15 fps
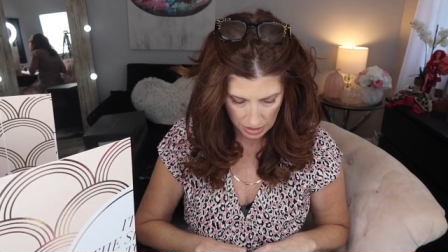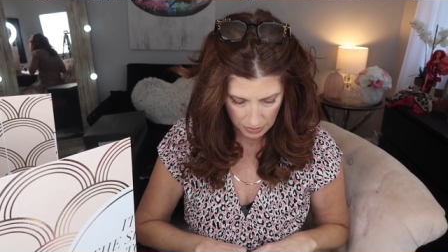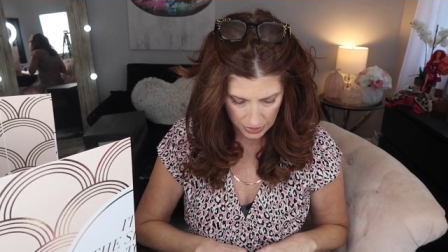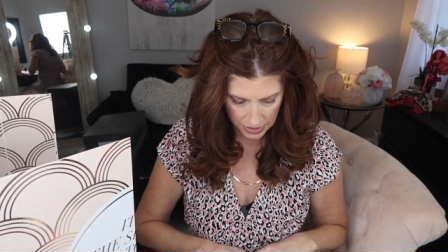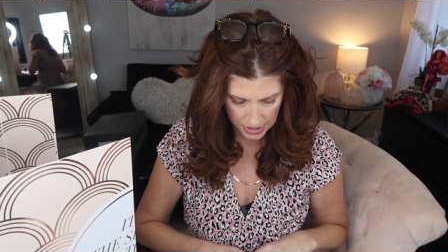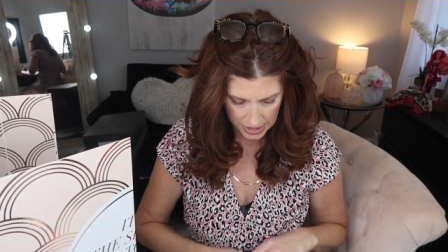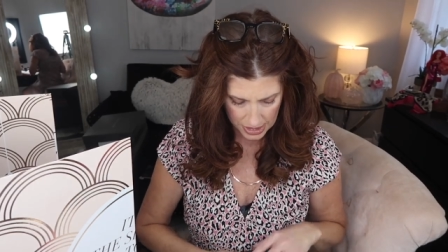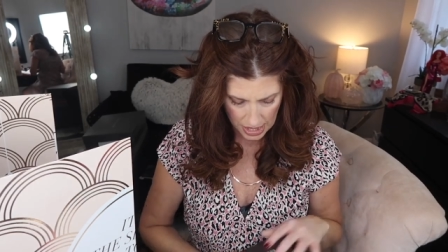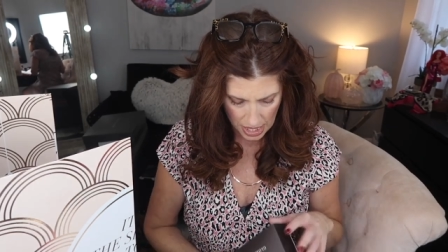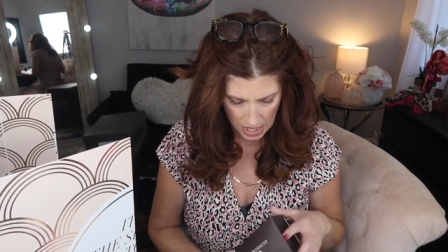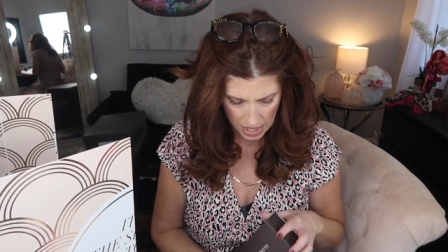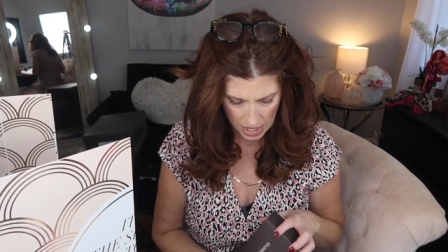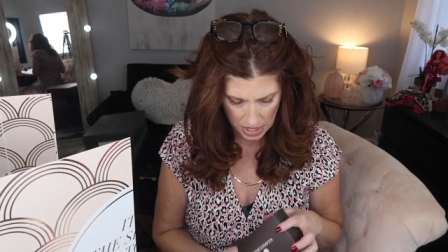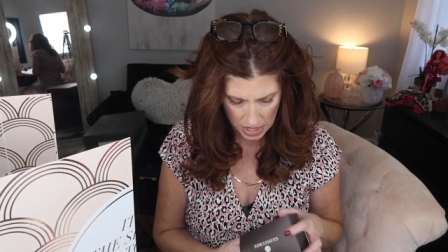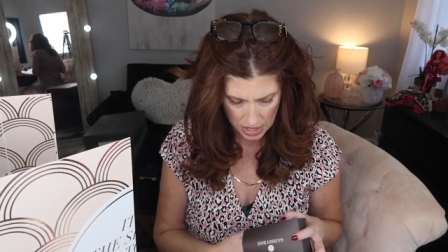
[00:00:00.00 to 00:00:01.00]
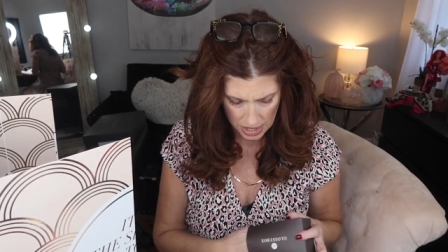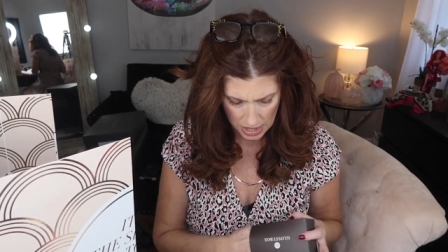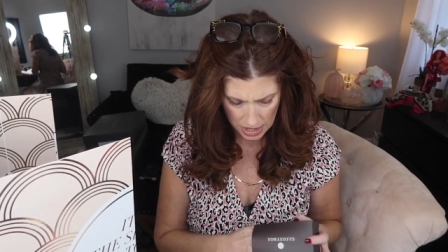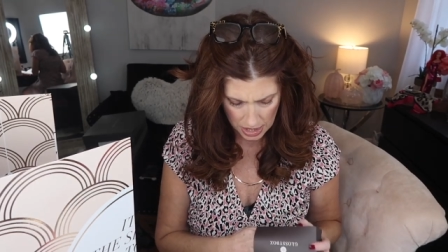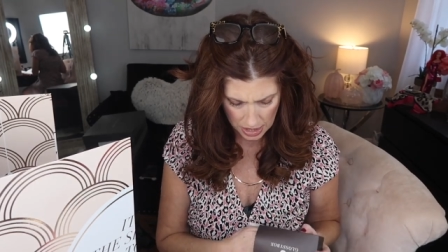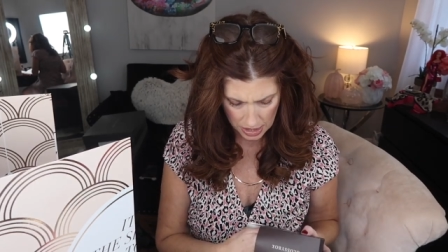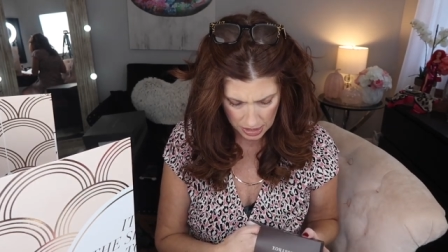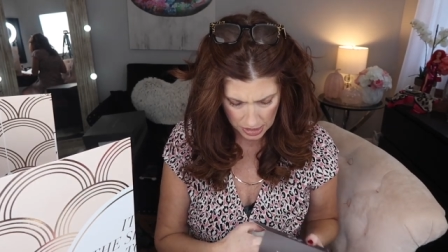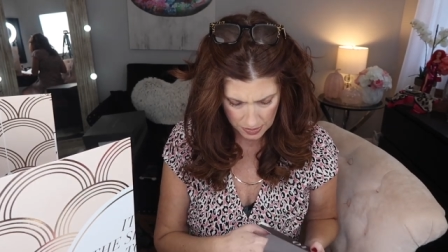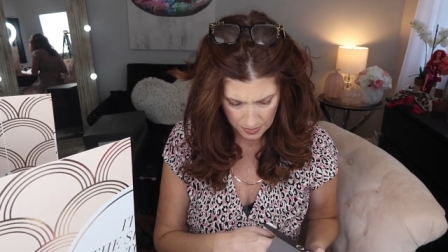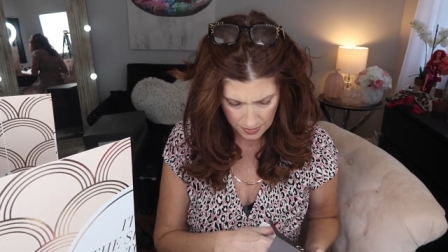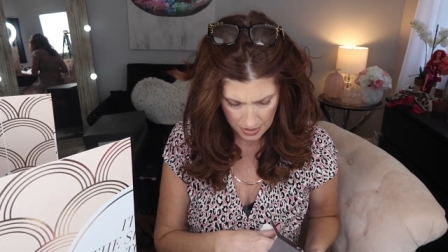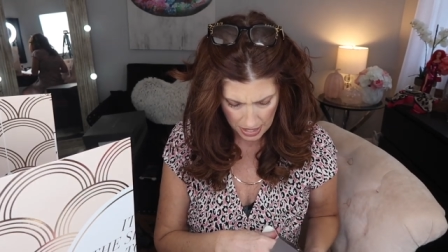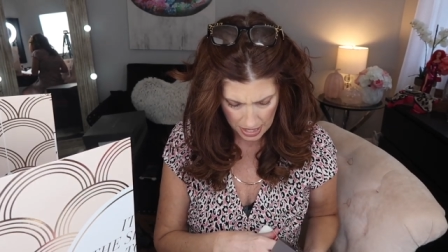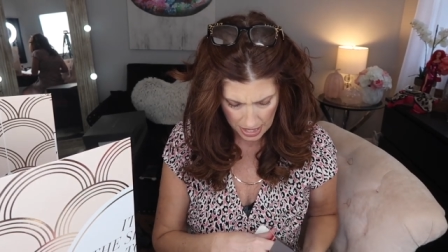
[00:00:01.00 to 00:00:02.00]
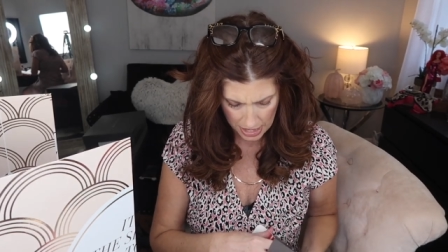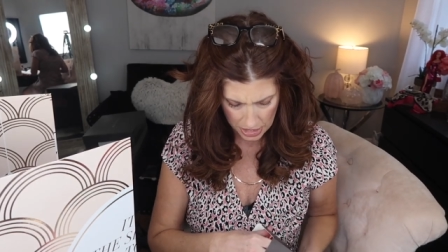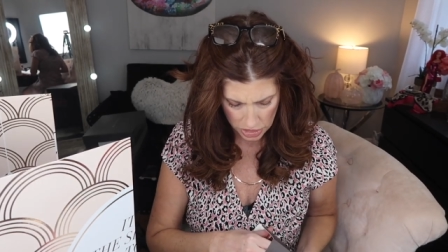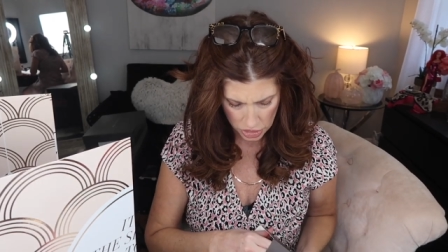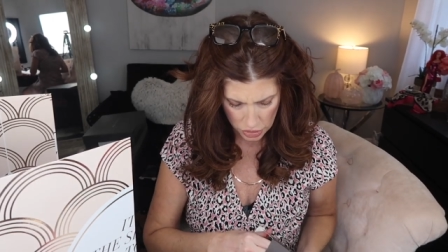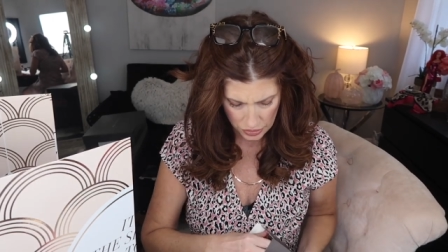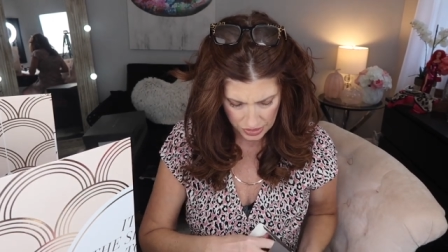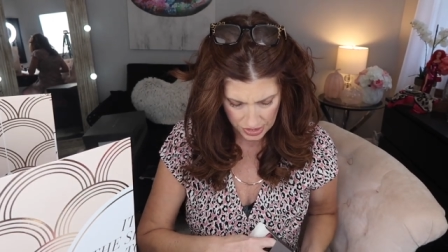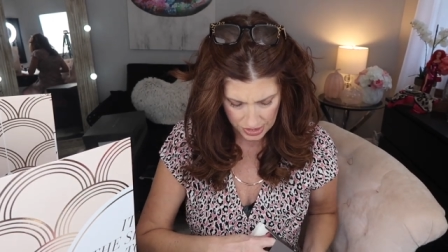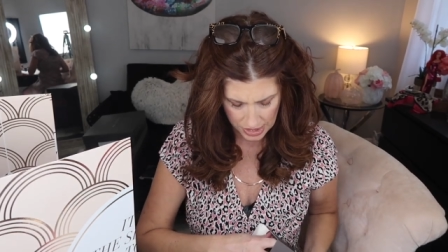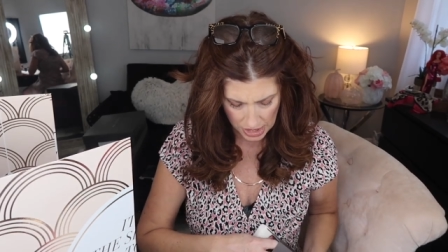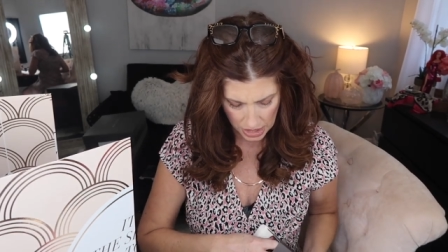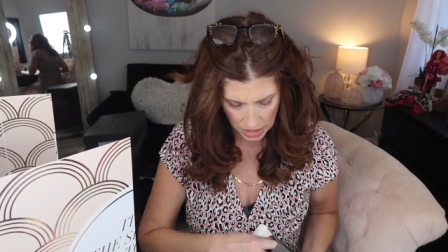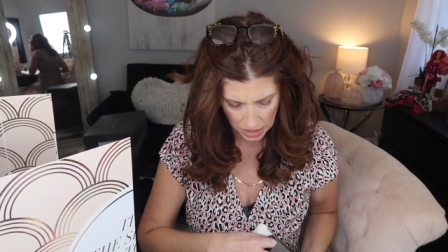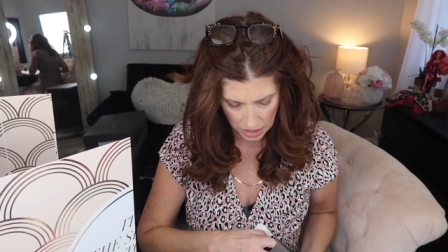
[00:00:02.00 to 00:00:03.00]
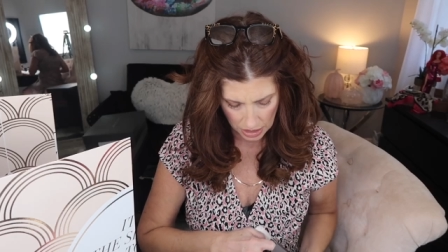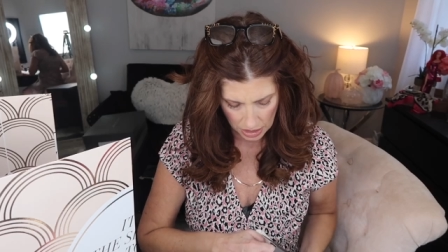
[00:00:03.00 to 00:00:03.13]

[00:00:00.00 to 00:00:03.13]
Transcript: number 10 is by Nude Stick.